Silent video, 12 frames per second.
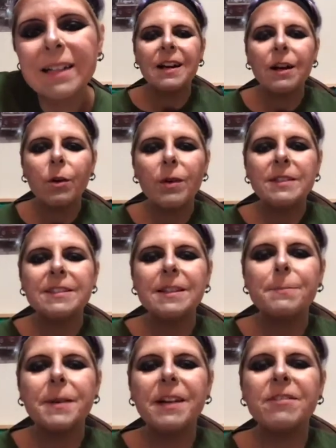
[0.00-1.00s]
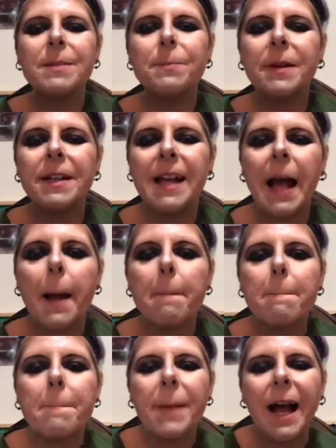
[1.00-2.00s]
What's up everybody,
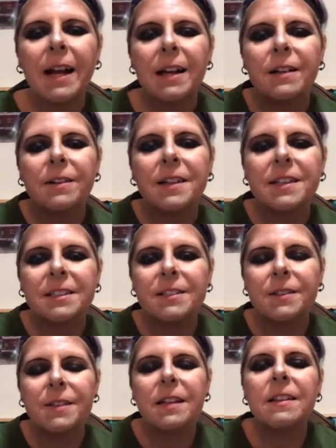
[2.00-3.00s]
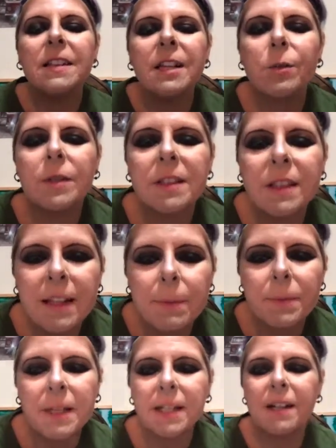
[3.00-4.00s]
I'm back. We're gonna do the liquid
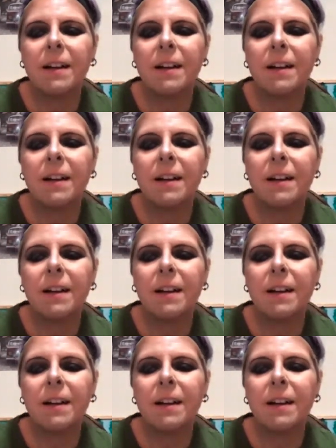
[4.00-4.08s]
lip here.